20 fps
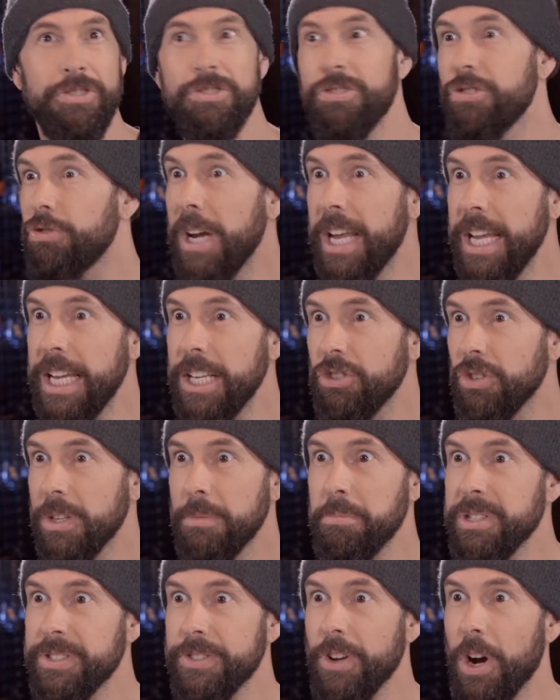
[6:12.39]
strange
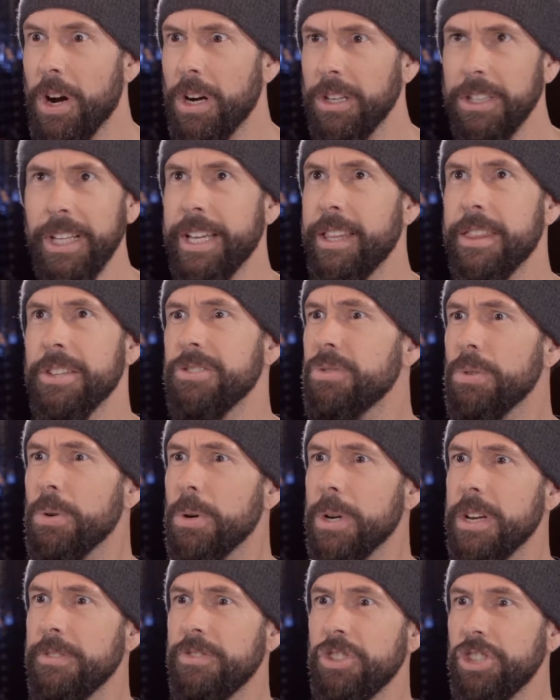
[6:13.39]
and bizarre, like the
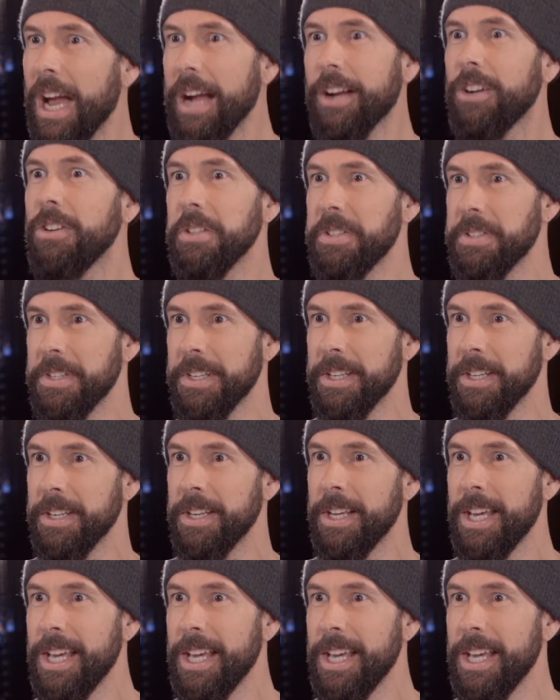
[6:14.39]
story of Shackleton."